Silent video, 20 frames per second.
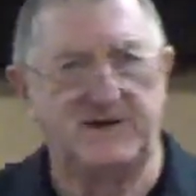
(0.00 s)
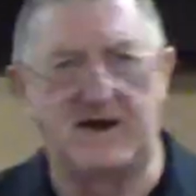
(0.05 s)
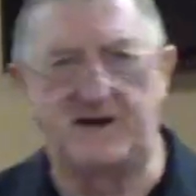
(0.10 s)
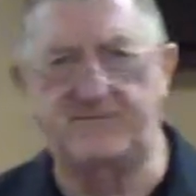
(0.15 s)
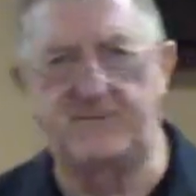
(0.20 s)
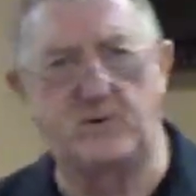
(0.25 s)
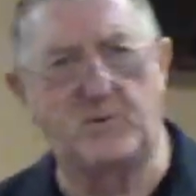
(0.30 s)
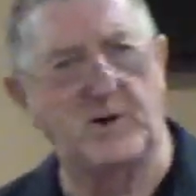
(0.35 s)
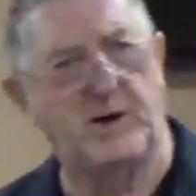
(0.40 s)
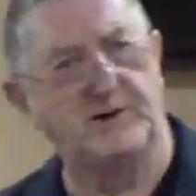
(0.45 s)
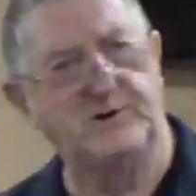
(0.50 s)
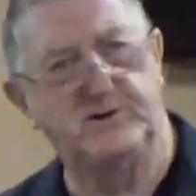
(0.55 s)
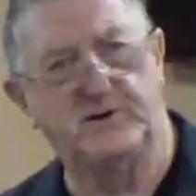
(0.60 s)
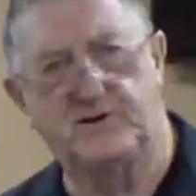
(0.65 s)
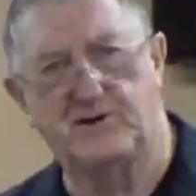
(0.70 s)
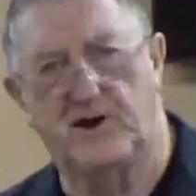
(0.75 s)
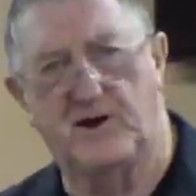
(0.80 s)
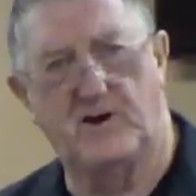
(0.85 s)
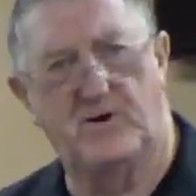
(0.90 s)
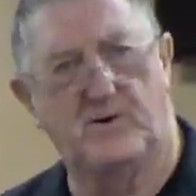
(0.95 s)
Everywhere you
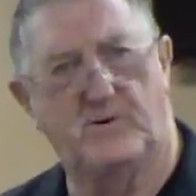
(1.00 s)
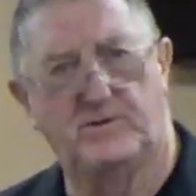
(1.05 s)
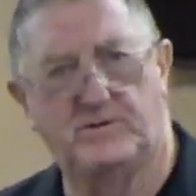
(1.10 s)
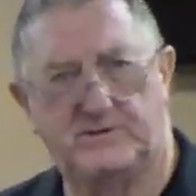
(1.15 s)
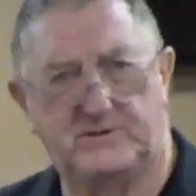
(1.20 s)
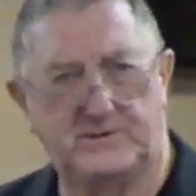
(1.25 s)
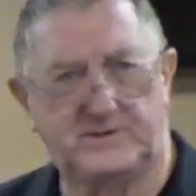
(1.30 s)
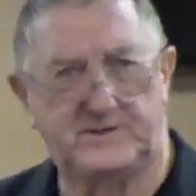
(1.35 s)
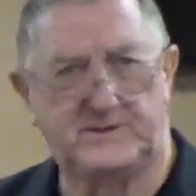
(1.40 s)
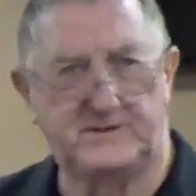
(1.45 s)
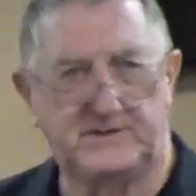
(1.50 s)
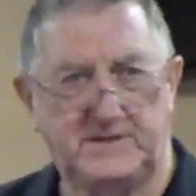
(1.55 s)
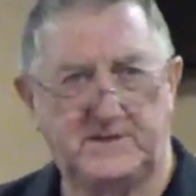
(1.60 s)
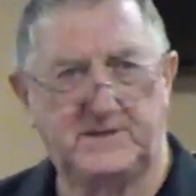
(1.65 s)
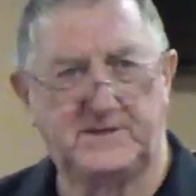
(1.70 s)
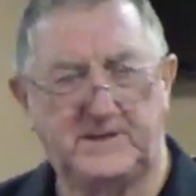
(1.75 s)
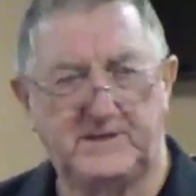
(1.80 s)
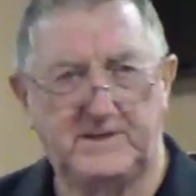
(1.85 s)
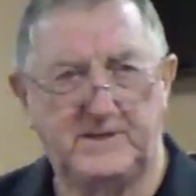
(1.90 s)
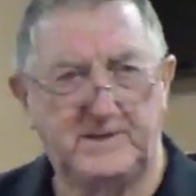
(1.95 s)
go,
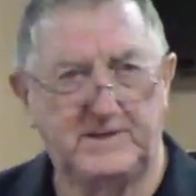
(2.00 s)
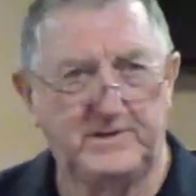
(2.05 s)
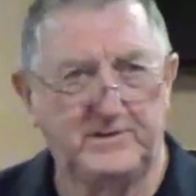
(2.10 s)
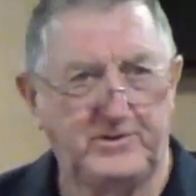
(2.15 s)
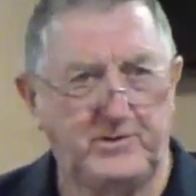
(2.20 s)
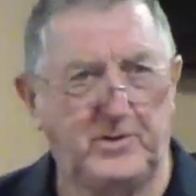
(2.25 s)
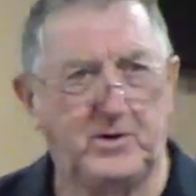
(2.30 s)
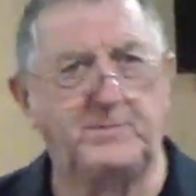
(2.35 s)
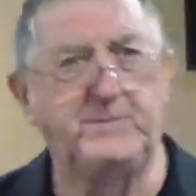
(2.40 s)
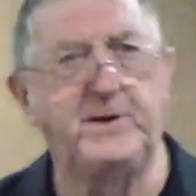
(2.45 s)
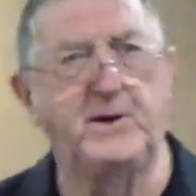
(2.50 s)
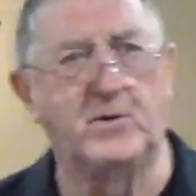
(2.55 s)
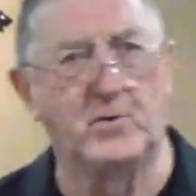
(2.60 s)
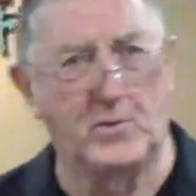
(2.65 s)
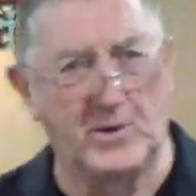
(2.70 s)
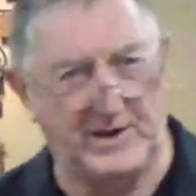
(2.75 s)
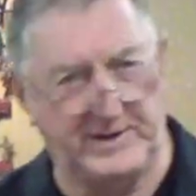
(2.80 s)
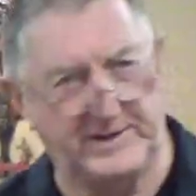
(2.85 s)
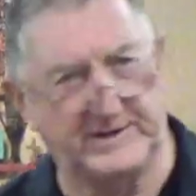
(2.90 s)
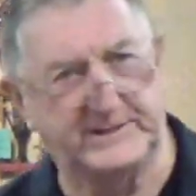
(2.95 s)
you'll be a
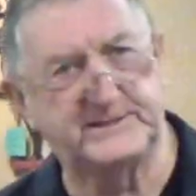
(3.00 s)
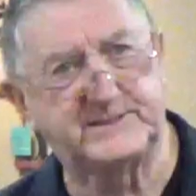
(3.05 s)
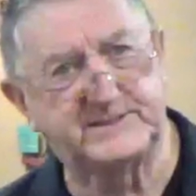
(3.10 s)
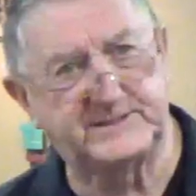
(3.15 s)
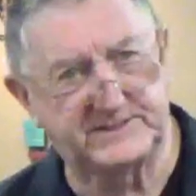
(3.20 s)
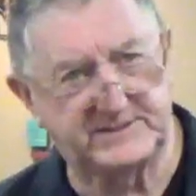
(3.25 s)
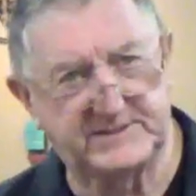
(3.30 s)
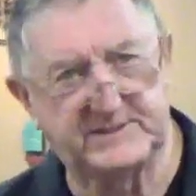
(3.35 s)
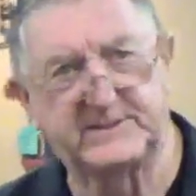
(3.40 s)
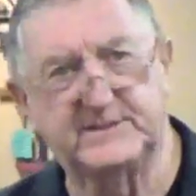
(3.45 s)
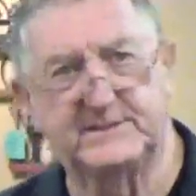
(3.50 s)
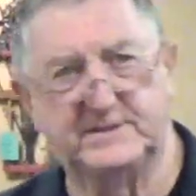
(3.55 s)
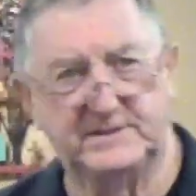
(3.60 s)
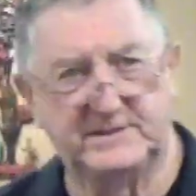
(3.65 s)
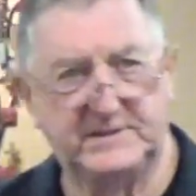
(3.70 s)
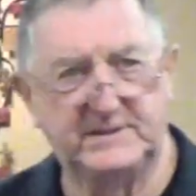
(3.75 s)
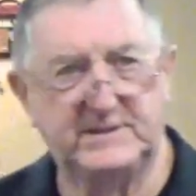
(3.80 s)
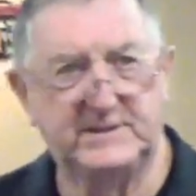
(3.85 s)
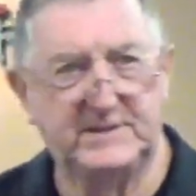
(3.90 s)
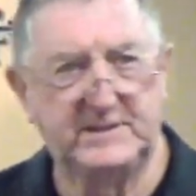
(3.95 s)
witness.
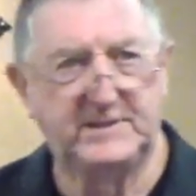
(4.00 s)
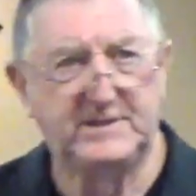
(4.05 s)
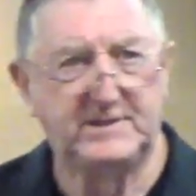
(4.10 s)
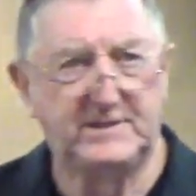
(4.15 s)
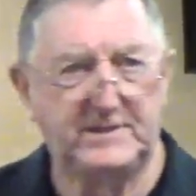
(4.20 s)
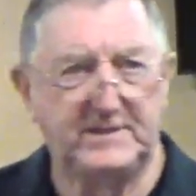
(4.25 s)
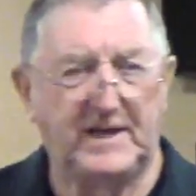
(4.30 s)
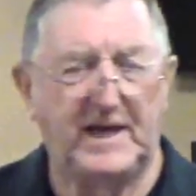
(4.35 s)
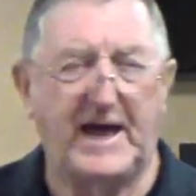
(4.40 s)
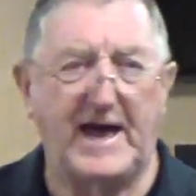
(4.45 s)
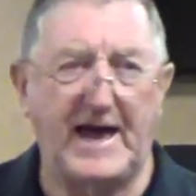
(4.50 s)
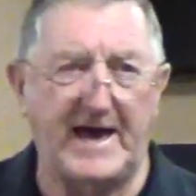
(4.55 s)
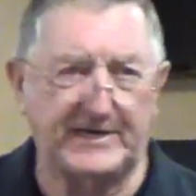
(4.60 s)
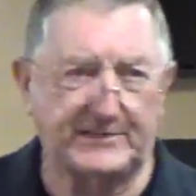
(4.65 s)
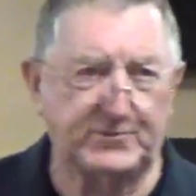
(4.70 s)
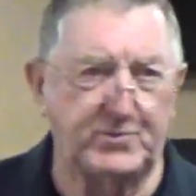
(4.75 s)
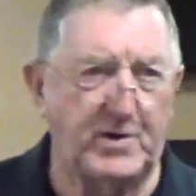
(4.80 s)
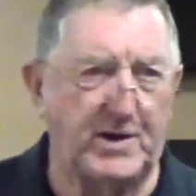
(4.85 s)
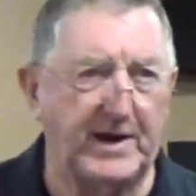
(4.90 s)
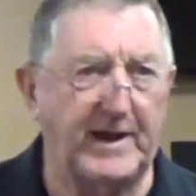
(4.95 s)

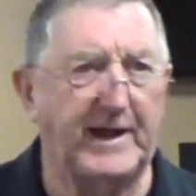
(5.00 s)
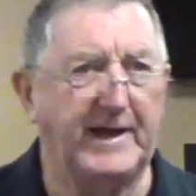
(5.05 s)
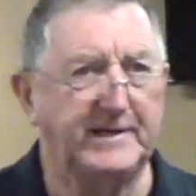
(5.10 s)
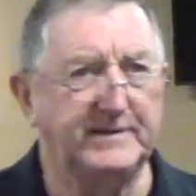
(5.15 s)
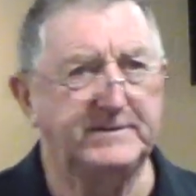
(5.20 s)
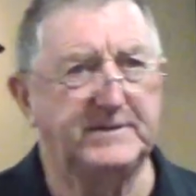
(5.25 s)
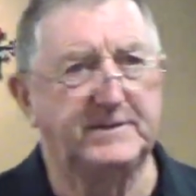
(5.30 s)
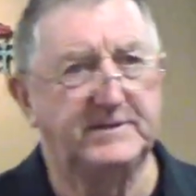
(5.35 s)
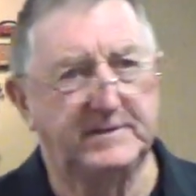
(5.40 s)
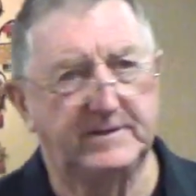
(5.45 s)
Acts 1 8